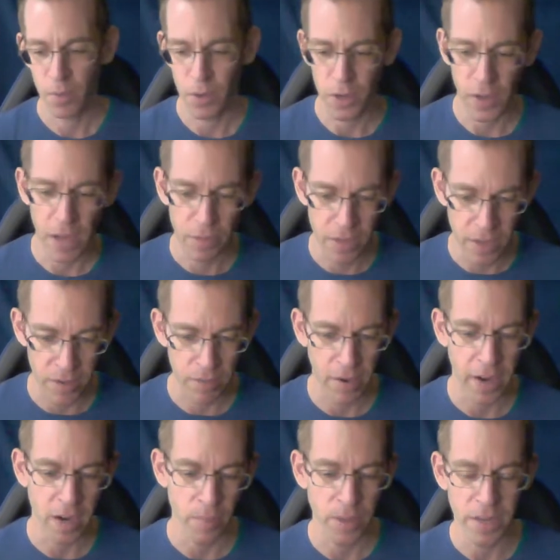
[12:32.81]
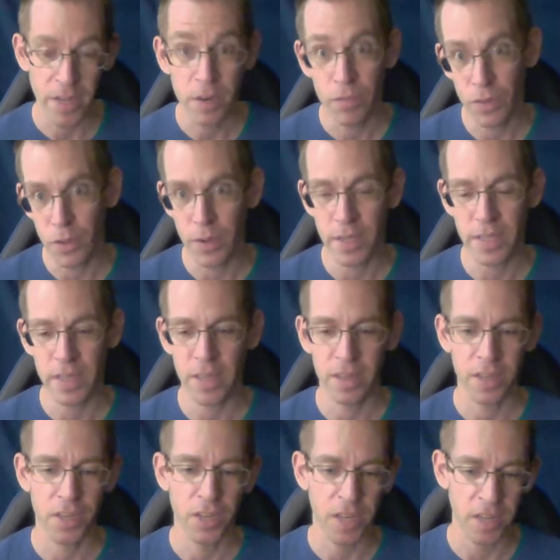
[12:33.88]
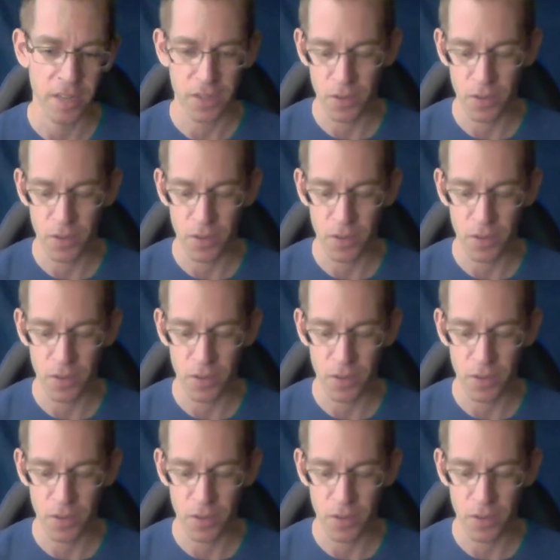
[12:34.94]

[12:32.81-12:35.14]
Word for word: where you have the environment influencing the genes.